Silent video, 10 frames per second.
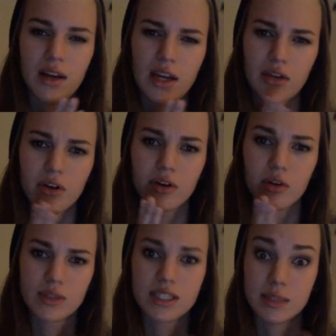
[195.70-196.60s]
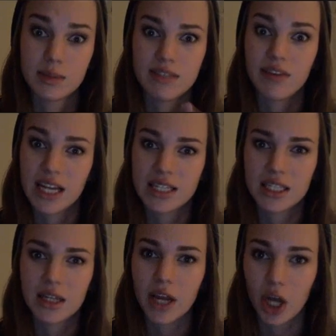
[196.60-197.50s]
either there was a specific
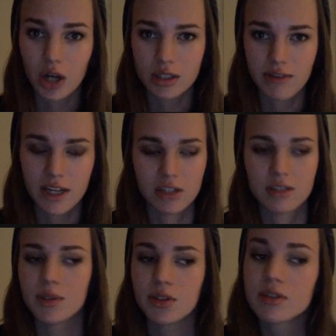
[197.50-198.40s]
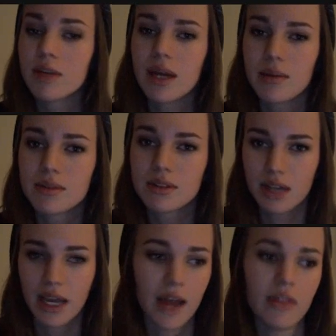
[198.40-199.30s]
incident that caused the vaginismus, or sometimes,
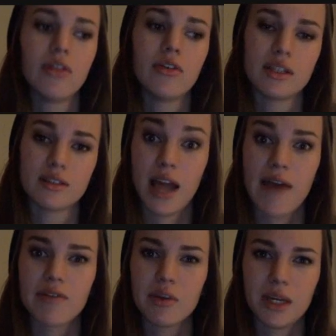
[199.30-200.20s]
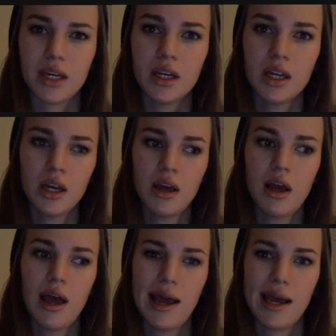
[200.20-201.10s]
again, there doesn't have to be
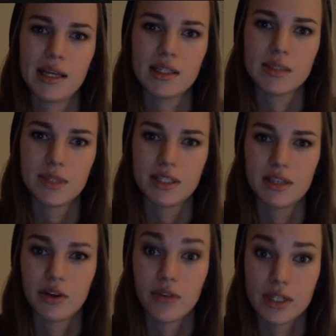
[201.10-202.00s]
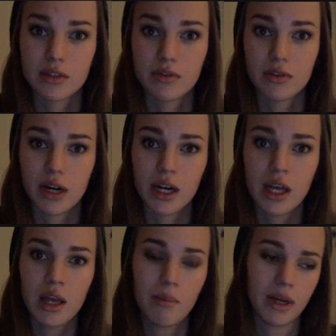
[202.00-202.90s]
a specific reason for it,
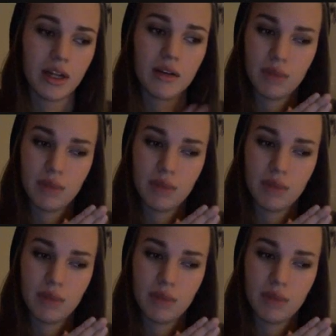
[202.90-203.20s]
but